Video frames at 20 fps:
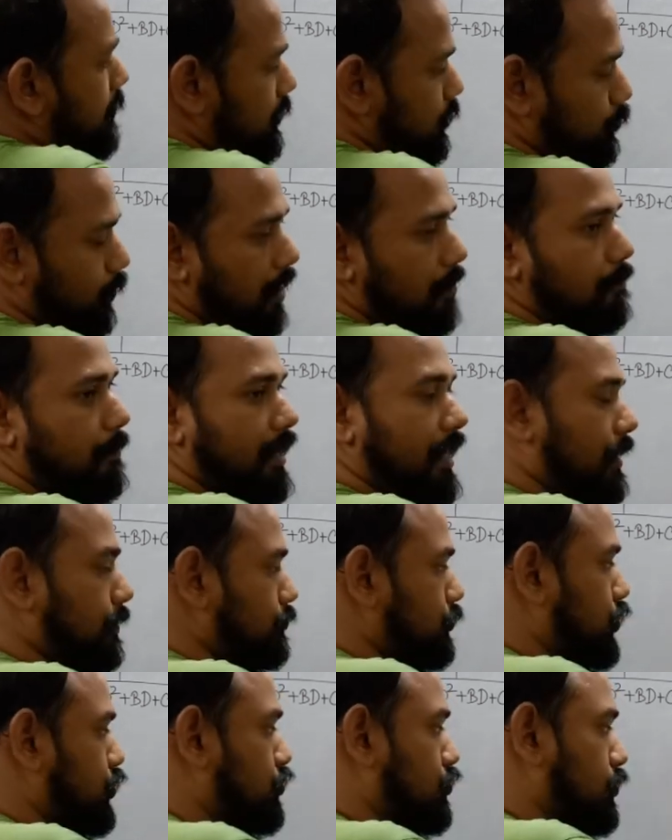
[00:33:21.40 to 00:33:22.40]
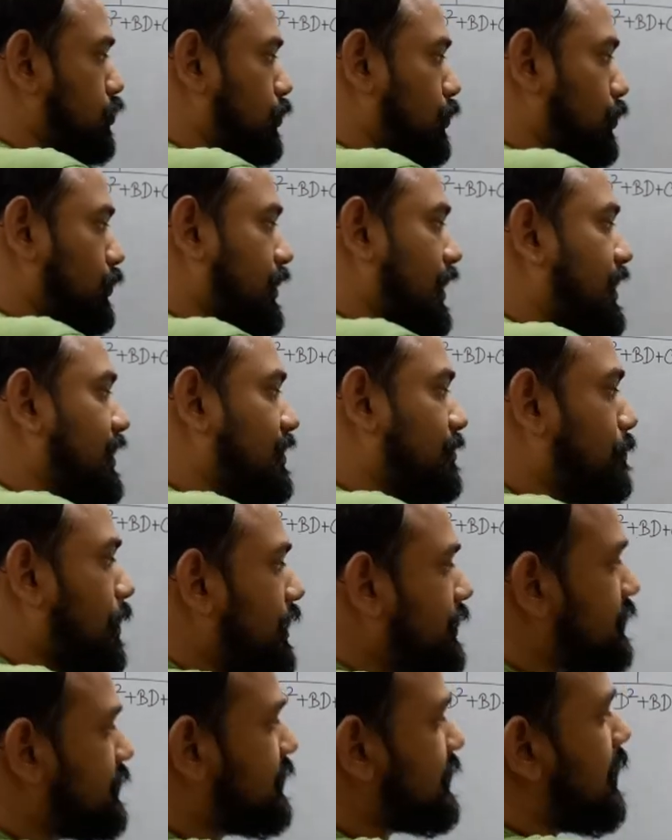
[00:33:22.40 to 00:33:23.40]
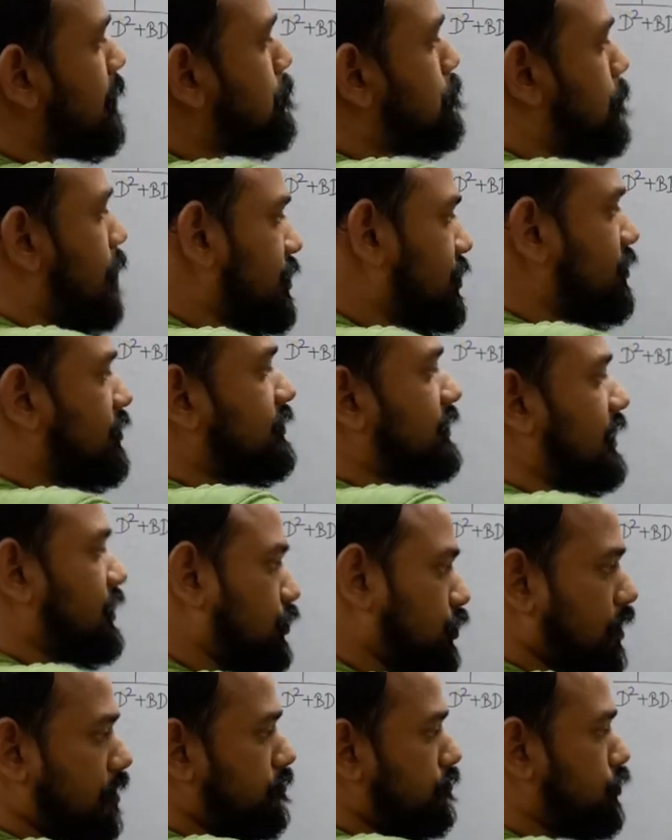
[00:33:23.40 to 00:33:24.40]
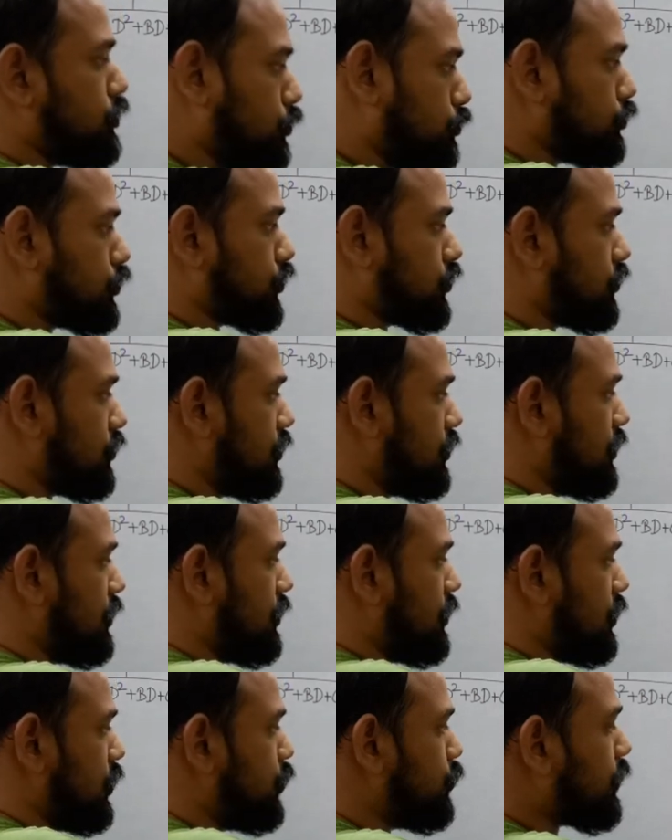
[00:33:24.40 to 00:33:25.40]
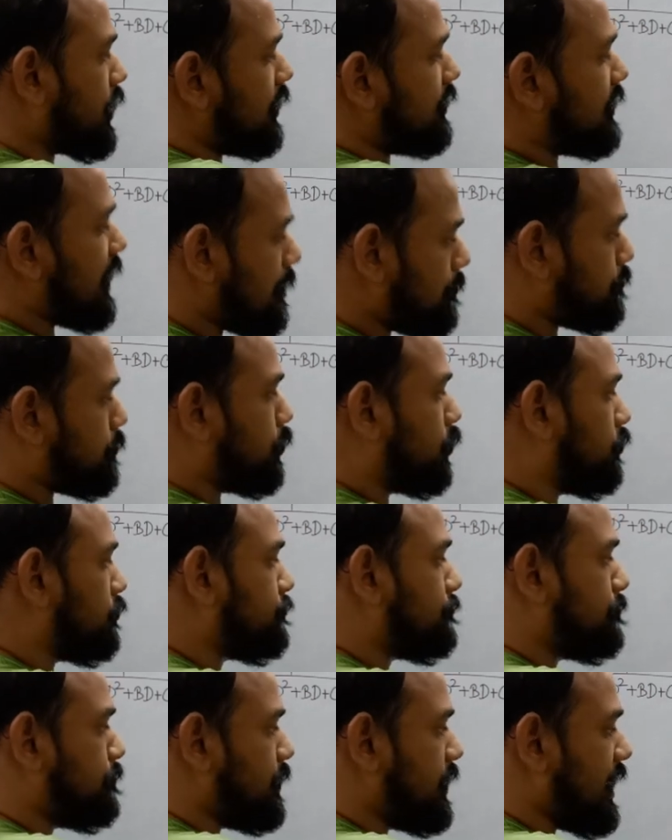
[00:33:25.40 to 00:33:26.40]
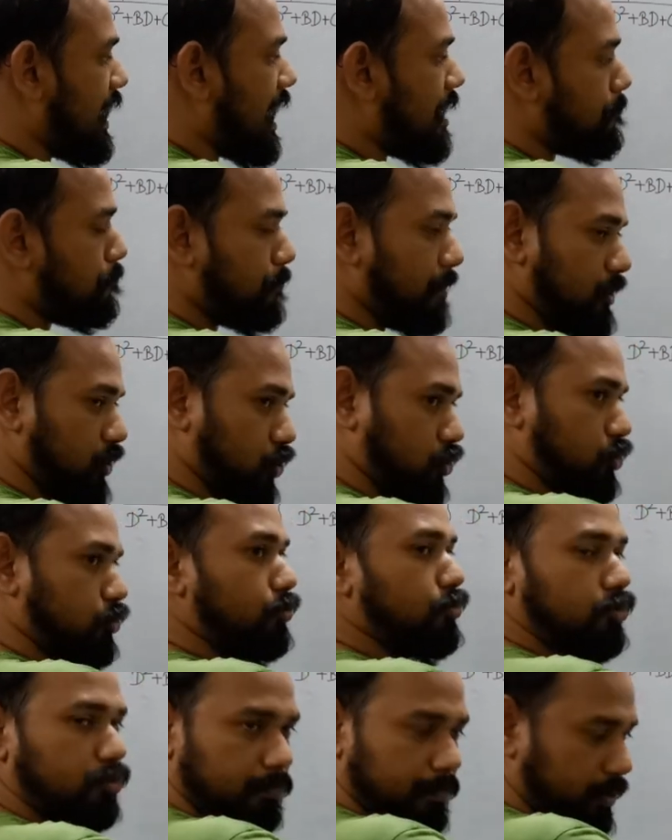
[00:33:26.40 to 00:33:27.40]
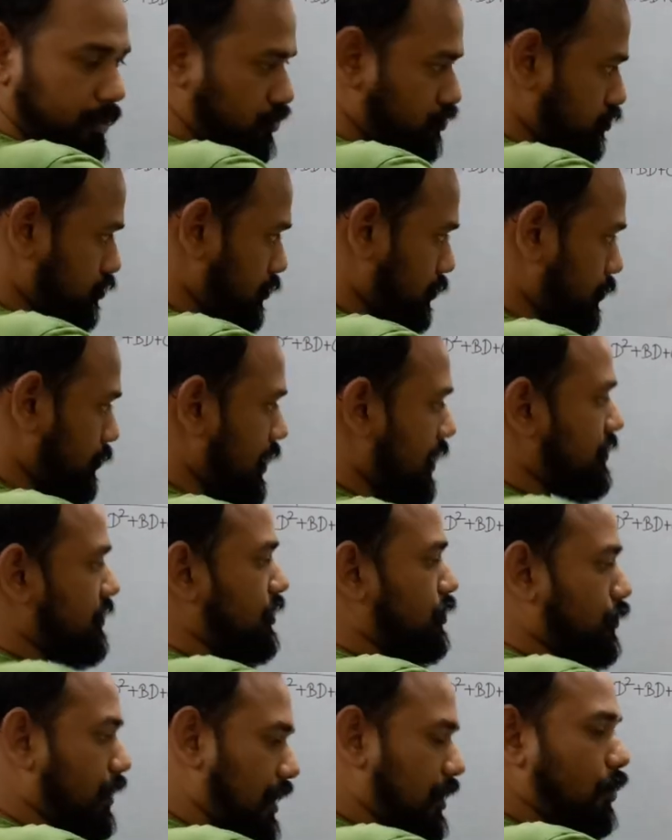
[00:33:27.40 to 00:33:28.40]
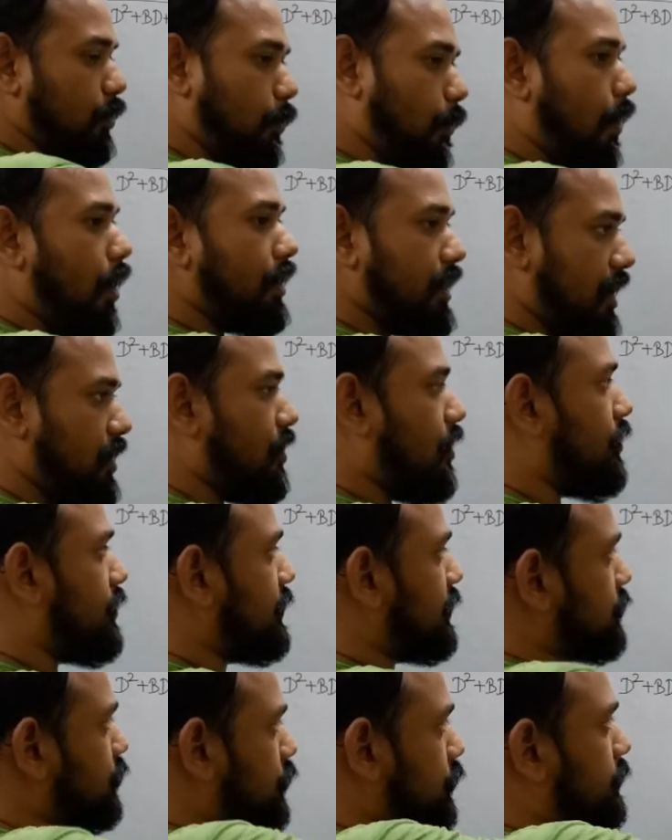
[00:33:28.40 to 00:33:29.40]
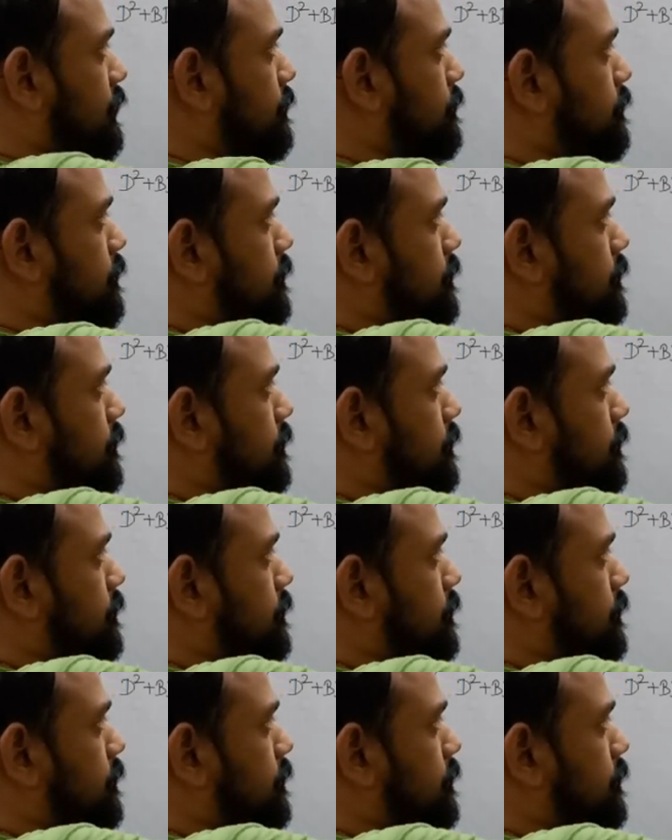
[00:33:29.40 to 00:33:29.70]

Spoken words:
plus 1 becomes true, then by the same method that you have used, you can then prove Pn plus 2 to be true, and you can go on and on. So